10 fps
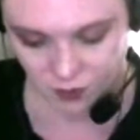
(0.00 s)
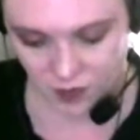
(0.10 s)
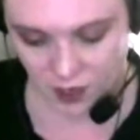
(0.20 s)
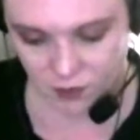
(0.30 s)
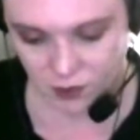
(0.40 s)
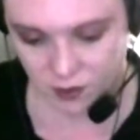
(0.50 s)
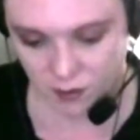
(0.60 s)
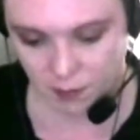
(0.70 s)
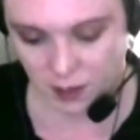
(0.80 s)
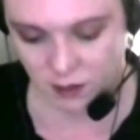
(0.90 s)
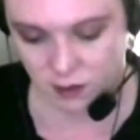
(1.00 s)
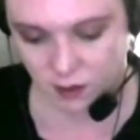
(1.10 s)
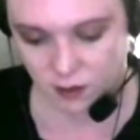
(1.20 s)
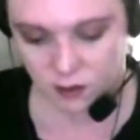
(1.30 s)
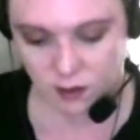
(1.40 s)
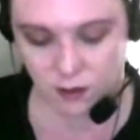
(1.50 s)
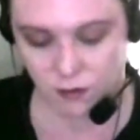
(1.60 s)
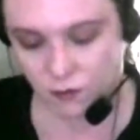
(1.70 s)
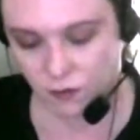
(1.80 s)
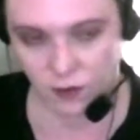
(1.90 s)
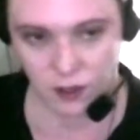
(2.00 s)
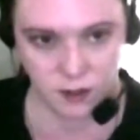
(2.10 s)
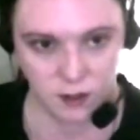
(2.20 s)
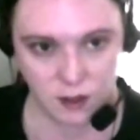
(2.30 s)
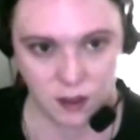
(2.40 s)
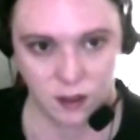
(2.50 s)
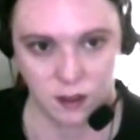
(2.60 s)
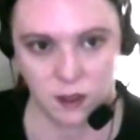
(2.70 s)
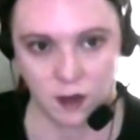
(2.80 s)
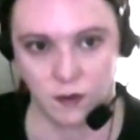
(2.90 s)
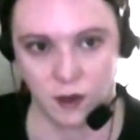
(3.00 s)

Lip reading: covered the basics of inside stuff.